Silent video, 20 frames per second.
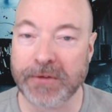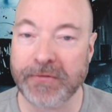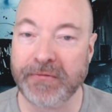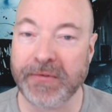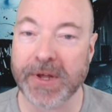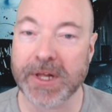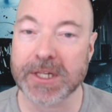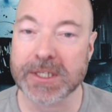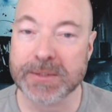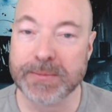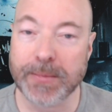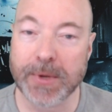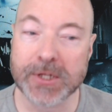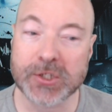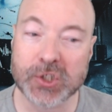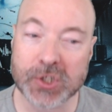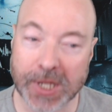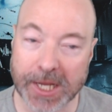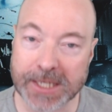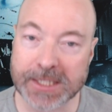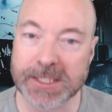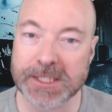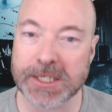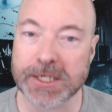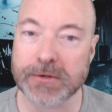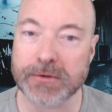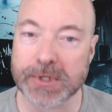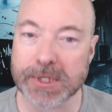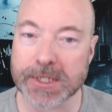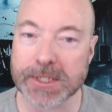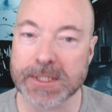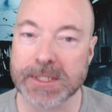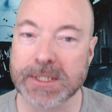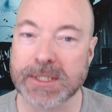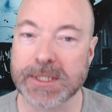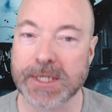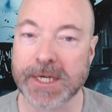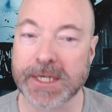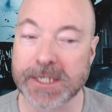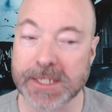felt much less
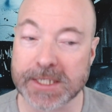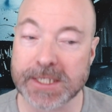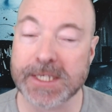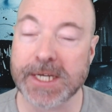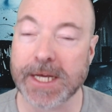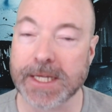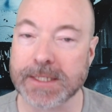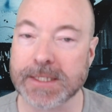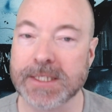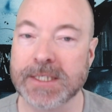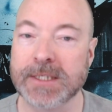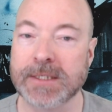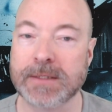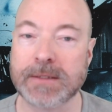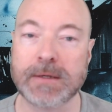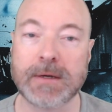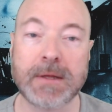serious and intense